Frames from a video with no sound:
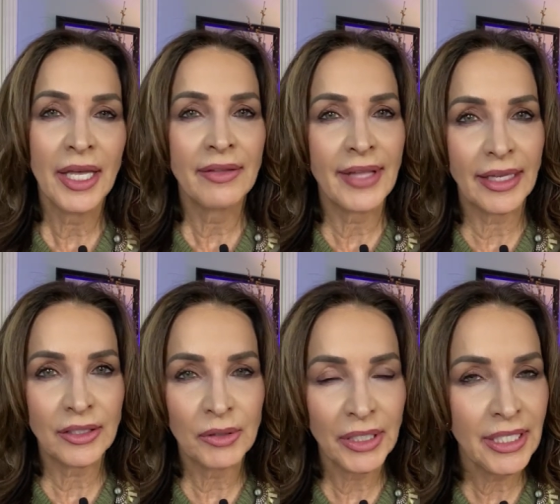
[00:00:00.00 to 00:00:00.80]

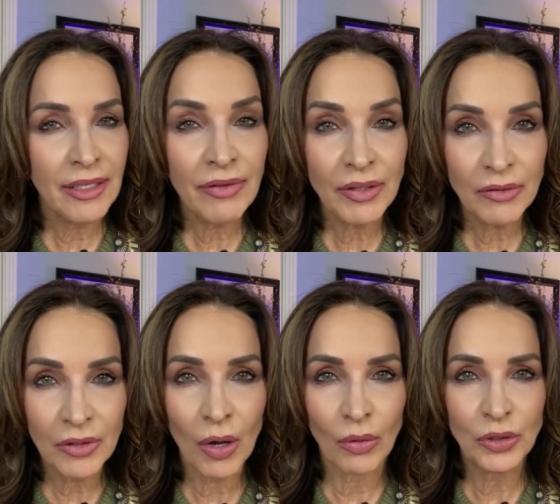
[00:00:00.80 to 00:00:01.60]
that even
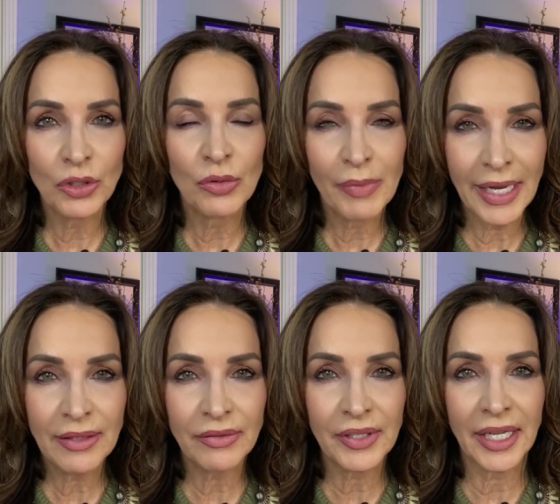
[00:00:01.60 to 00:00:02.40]
though you may
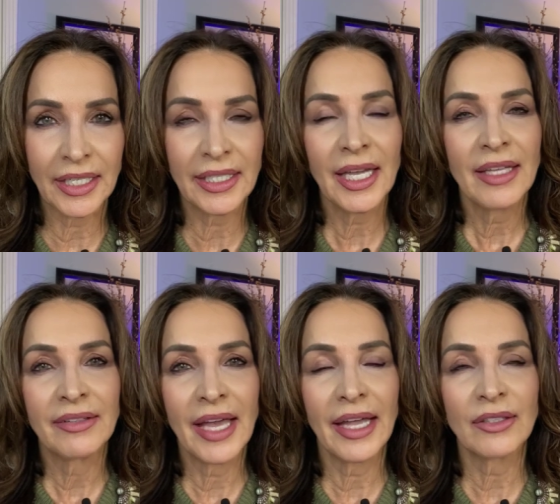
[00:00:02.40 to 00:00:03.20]
think
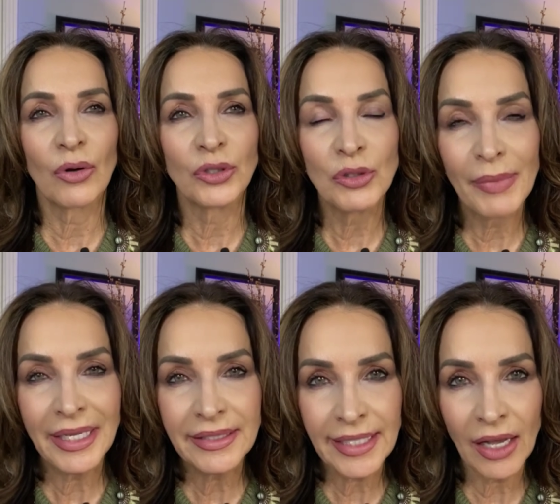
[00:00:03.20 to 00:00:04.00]
that, or you may
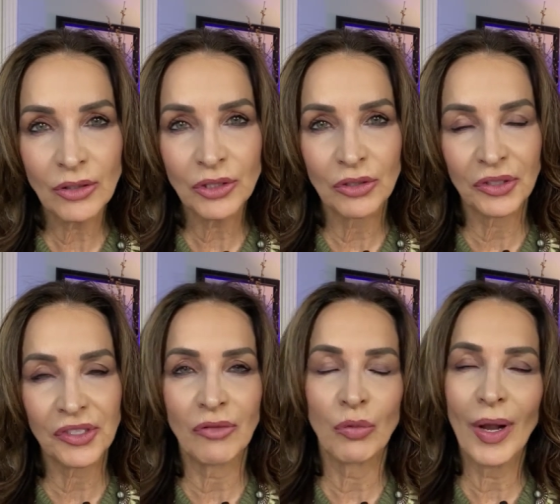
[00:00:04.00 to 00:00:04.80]
tell
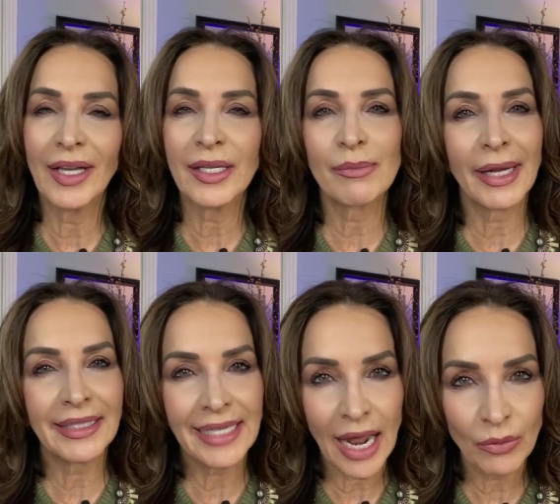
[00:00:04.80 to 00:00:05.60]
yourself, well, it
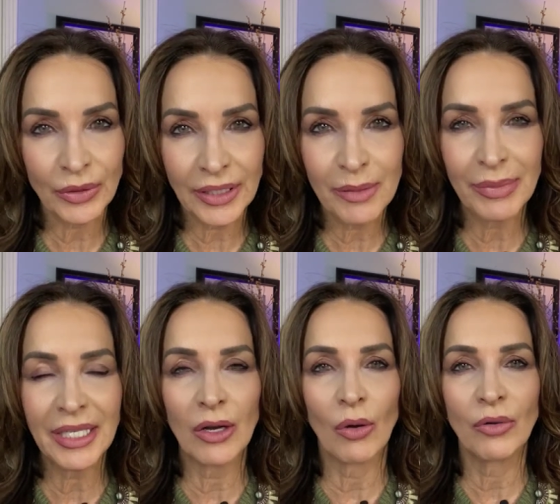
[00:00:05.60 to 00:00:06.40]
might not really
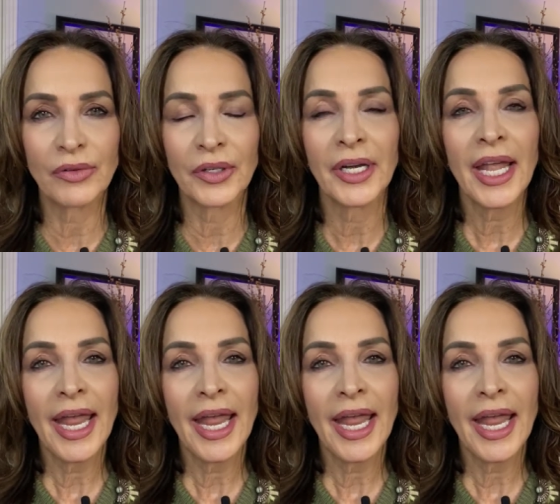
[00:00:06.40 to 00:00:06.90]
be over,